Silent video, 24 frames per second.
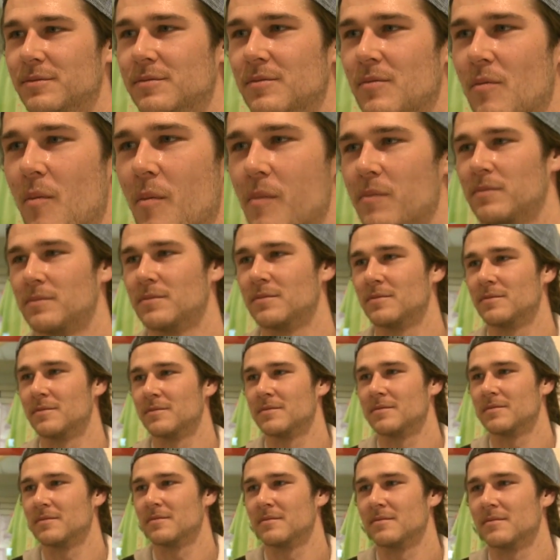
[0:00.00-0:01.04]
You get what you
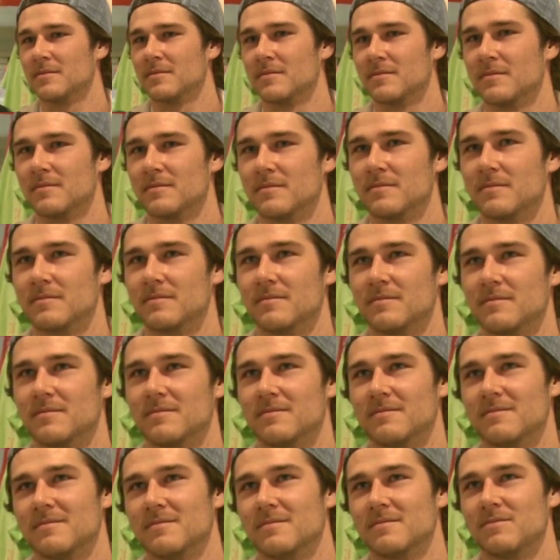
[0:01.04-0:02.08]
really want?
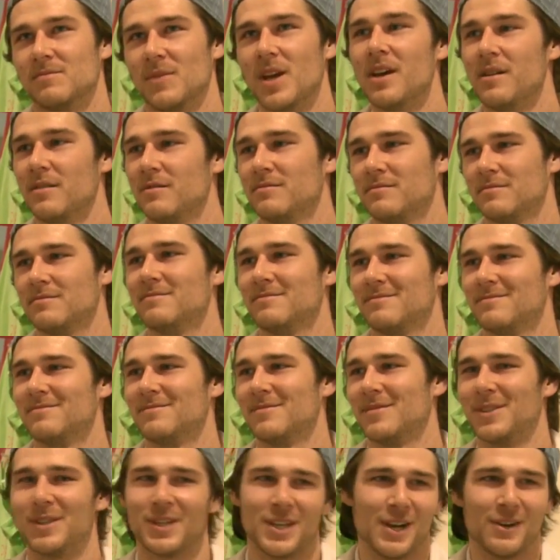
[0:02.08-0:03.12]
Yeah.
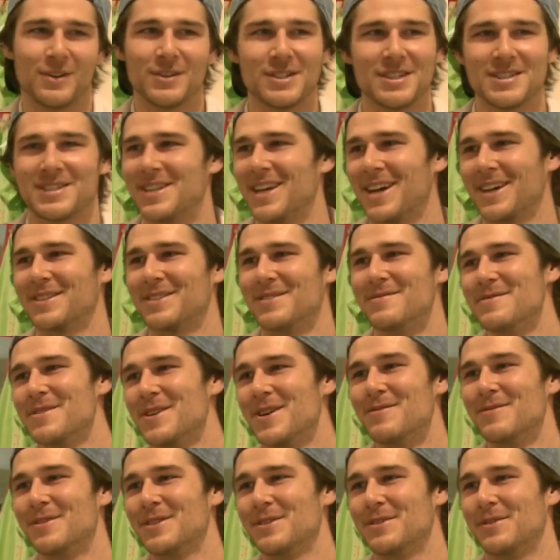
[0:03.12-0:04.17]
You can always just text them,
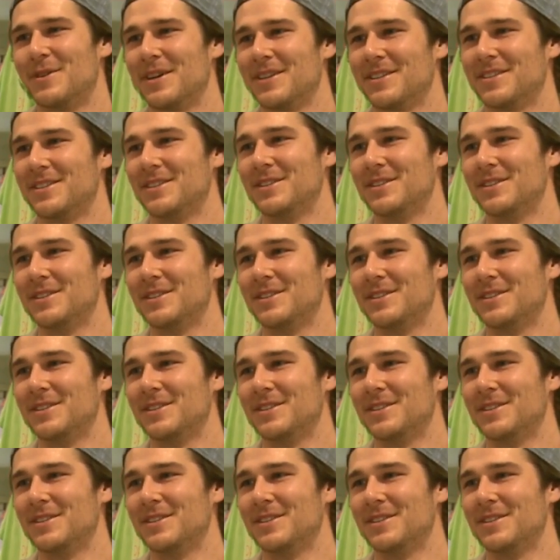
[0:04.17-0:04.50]
tell them what you want